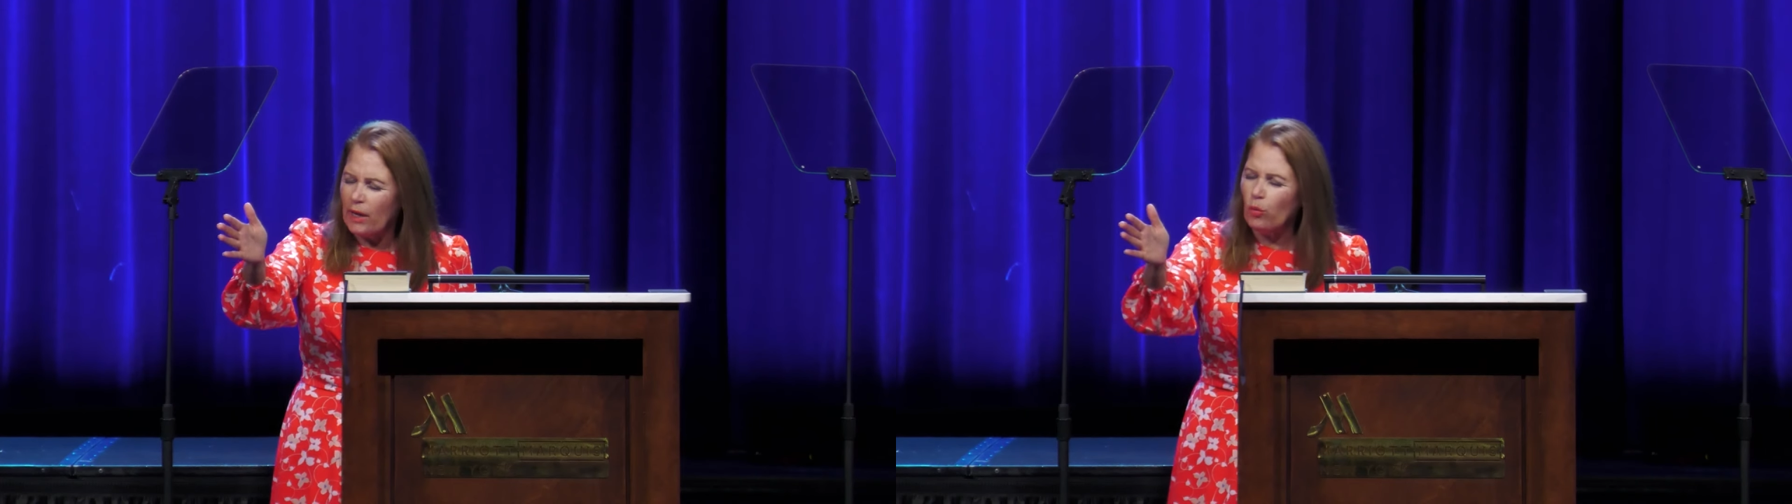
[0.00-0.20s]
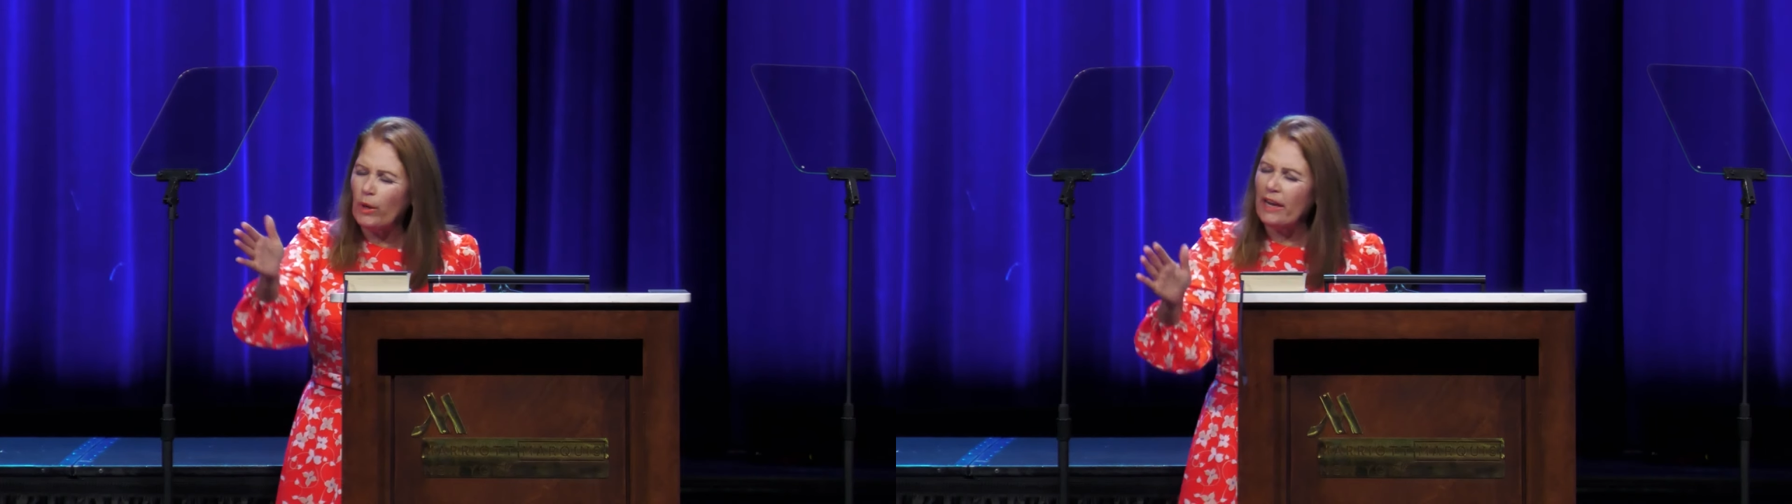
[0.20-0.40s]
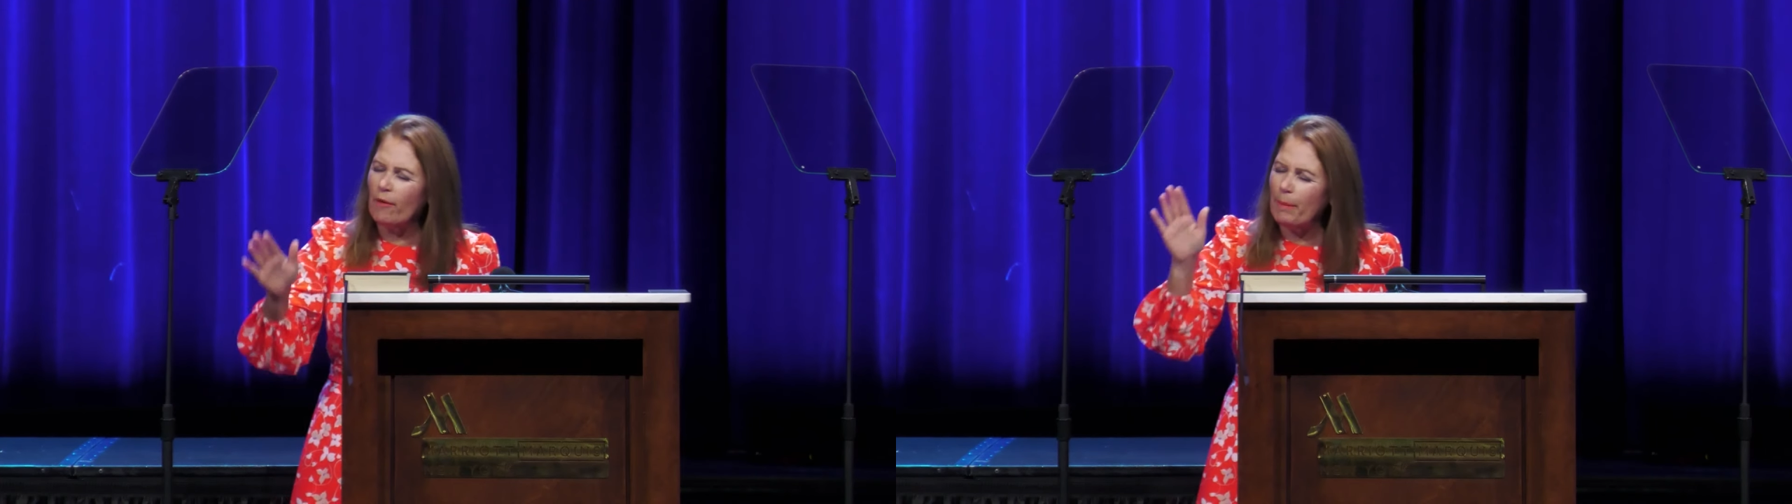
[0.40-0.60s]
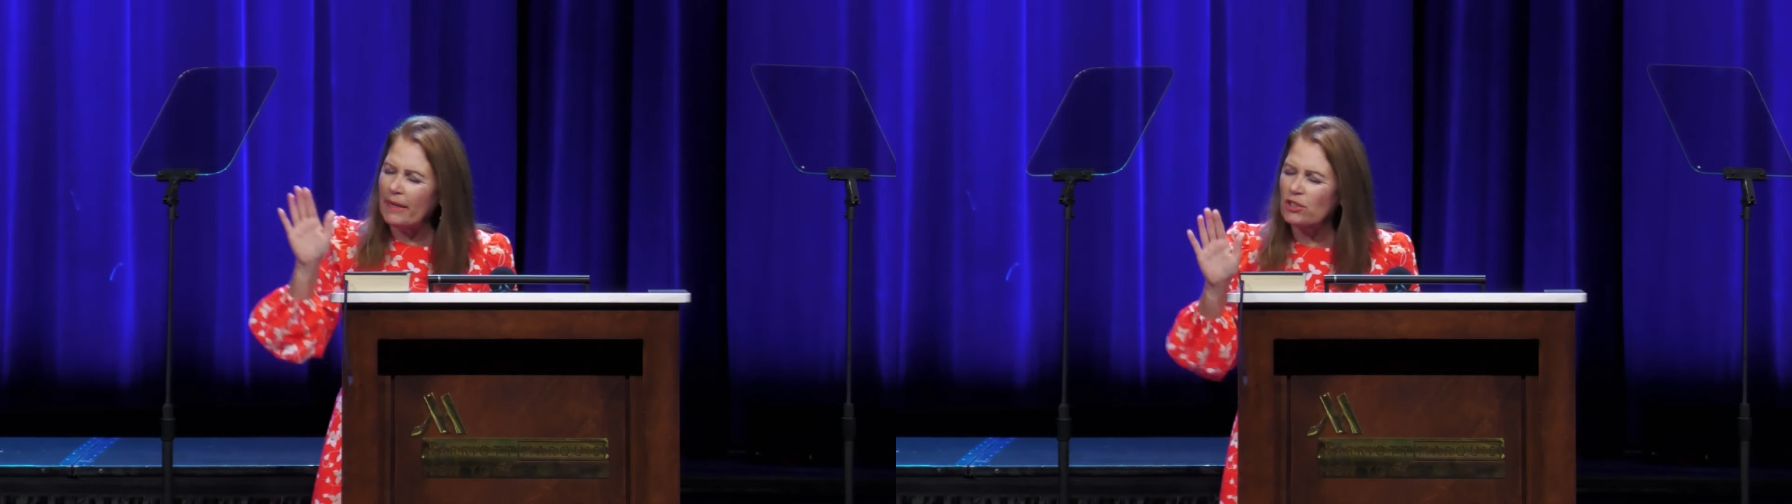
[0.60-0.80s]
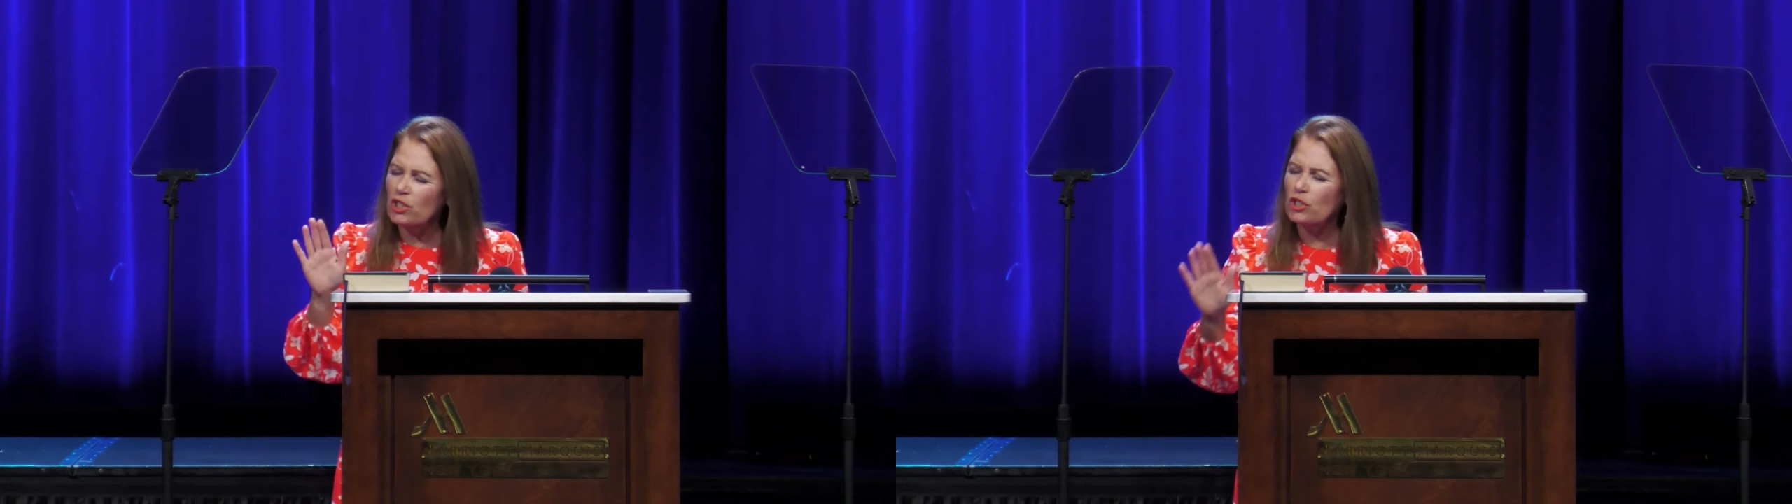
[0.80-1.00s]
And we have
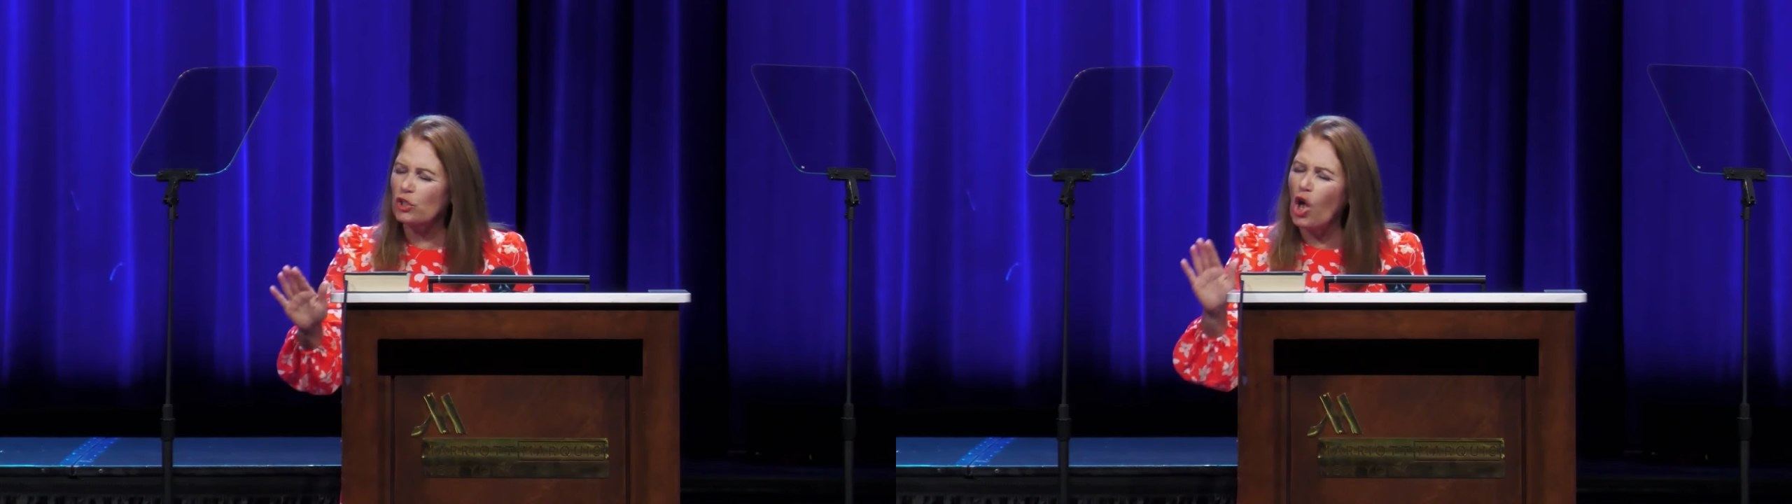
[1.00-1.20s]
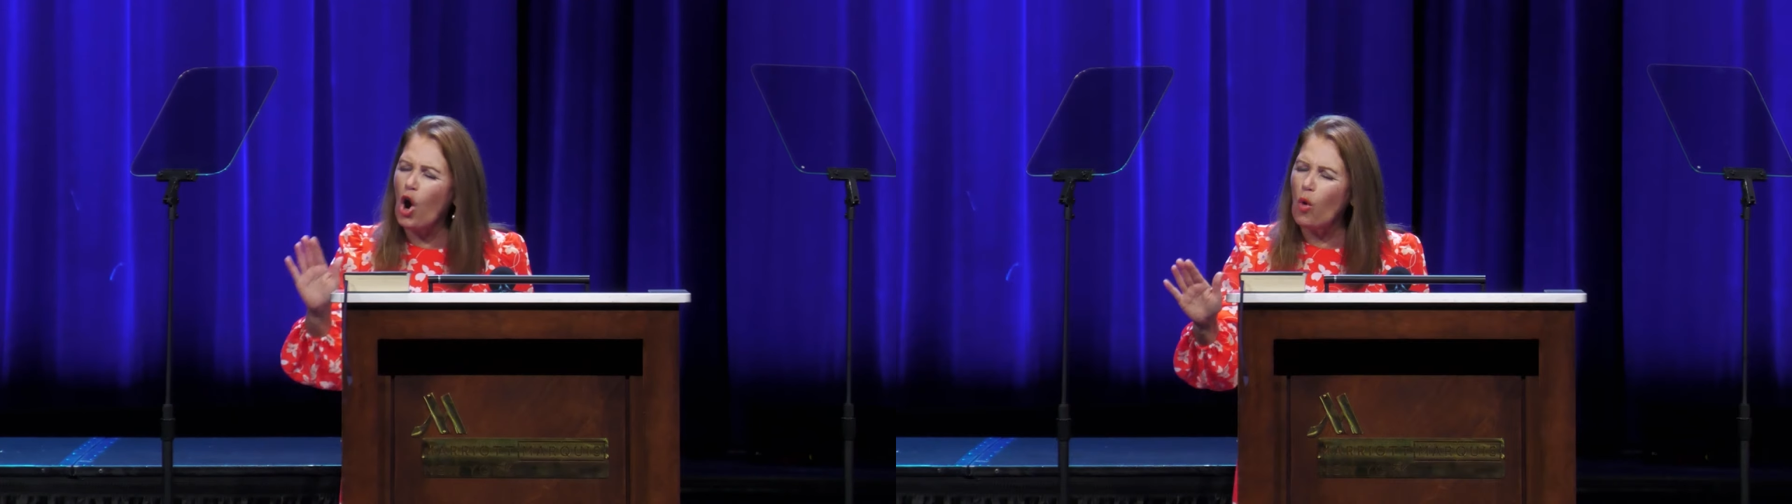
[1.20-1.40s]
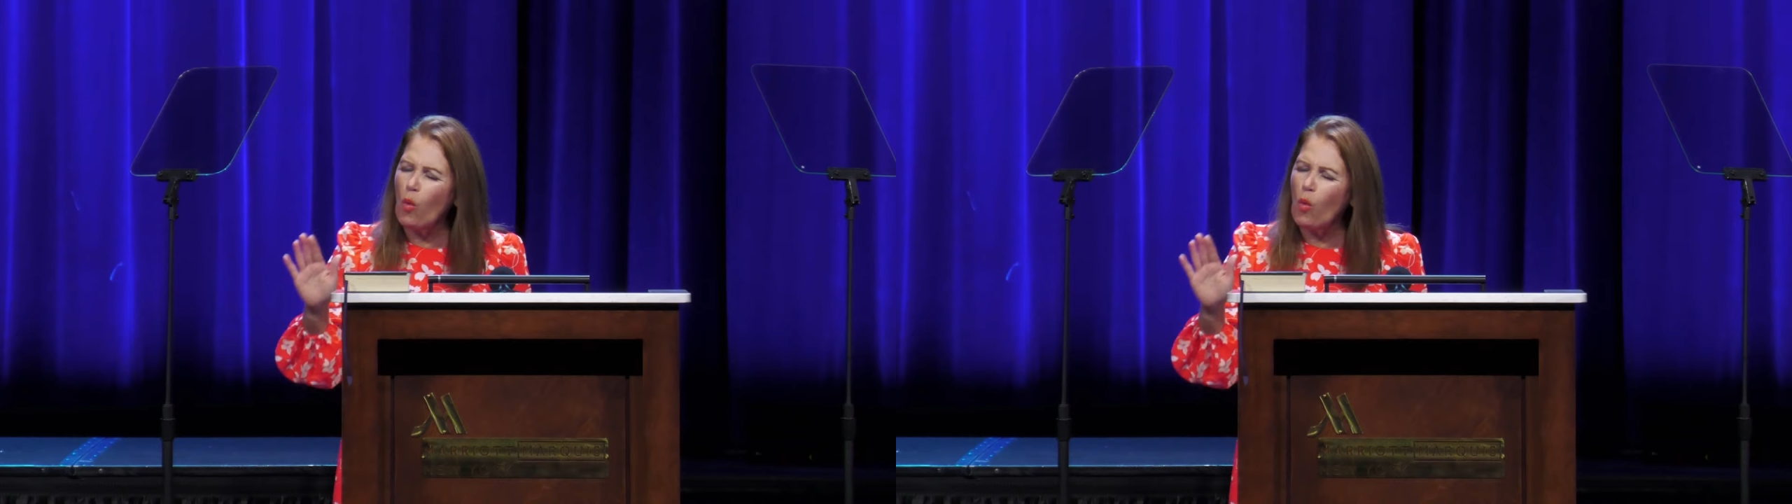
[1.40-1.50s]
been slow